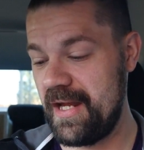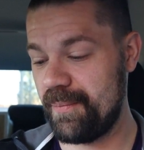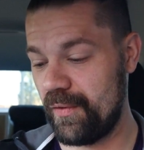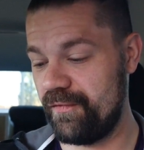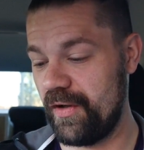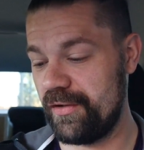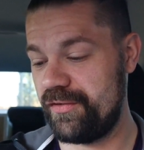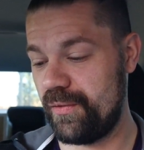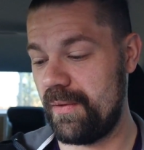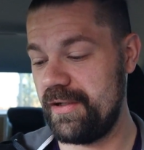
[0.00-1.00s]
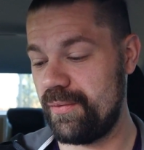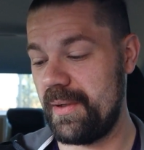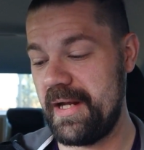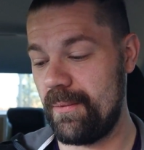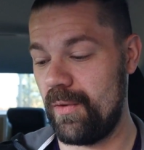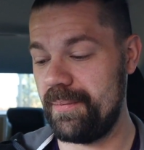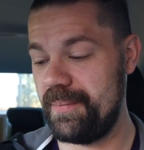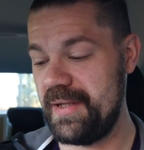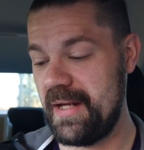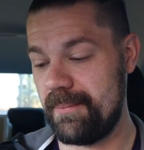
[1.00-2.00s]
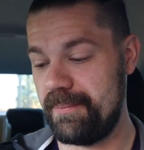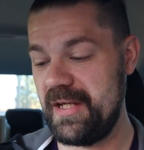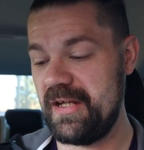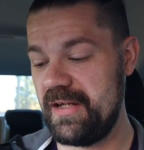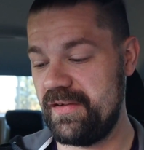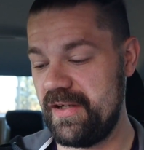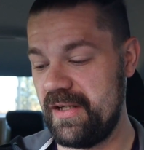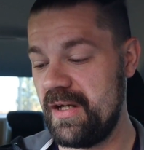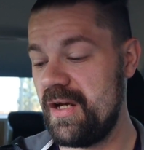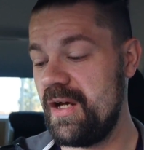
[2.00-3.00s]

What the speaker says: April 1st, 2020 at 1 p.m. PDT,